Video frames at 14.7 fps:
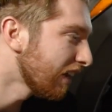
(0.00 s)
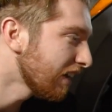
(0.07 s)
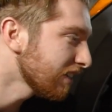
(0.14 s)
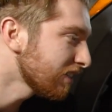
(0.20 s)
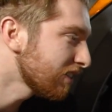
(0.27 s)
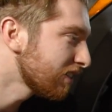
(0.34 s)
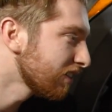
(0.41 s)

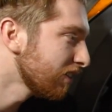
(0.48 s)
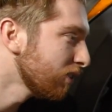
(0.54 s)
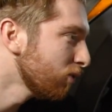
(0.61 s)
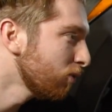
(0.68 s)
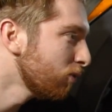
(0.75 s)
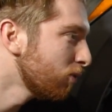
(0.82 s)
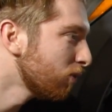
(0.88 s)
Unless
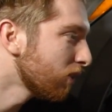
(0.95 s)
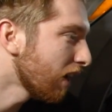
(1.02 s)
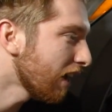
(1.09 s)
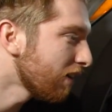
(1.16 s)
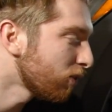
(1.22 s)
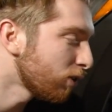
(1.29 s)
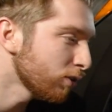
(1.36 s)
you
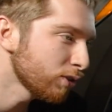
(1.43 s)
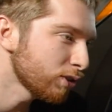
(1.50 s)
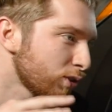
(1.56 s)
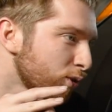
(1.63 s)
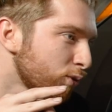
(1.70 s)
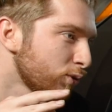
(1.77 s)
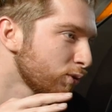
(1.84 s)
have all the
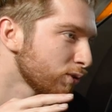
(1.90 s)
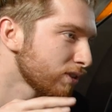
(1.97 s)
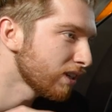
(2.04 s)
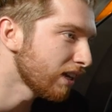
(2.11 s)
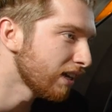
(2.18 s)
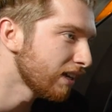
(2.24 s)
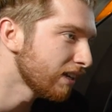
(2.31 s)
tools
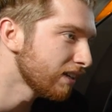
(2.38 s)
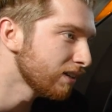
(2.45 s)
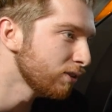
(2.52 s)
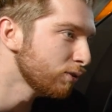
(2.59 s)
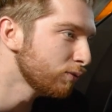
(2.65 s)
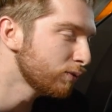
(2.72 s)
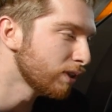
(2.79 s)
and
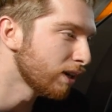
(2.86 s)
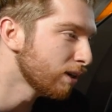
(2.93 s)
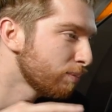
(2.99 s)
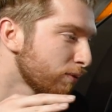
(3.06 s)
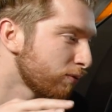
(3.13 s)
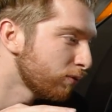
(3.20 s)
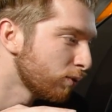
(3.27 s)
you've done it
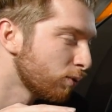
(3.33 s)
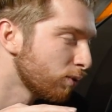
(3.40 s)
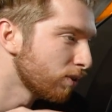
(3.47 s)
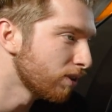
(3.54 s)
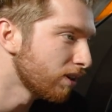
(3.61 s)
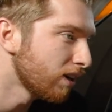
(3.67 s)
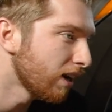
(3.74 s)

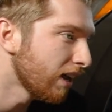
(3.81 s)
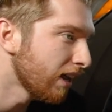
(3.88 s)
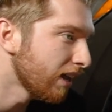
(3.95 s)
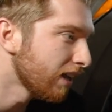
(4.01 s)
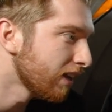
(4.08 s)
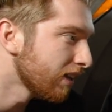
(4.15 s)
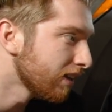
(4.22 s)
before
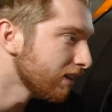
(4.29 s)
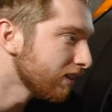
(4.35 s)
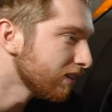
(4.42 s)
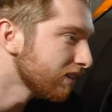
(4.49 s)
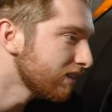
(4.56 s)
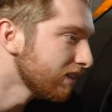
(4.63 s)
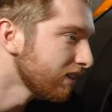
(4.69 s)

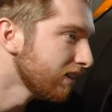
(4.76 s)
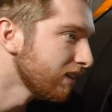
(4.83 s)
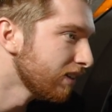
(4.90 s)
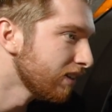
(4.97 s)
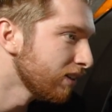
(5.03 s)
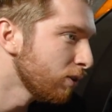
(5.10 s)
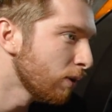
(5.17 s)
and
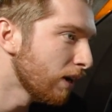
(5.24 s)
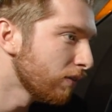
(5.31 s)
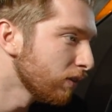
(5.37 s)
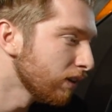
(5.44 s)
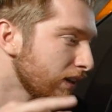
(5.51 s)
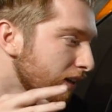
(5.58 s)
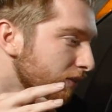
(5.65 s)
you have
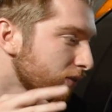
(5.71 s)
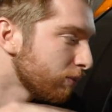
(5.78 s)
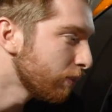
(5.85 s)
a lift.